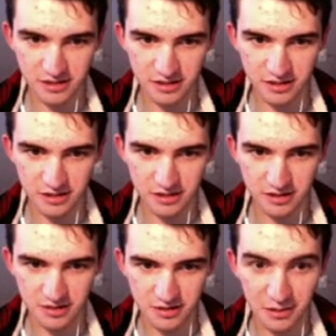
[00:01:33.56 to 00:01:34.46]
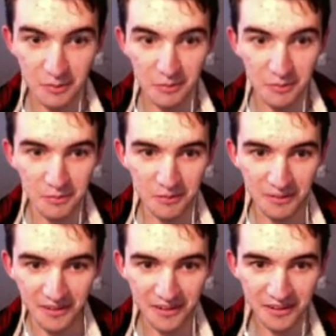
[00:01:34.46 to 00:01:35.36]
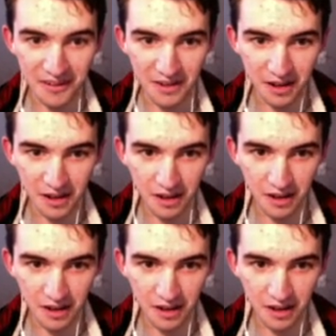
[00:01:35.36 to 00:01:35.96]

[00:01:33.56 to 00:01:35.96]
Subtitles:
(no one is talking)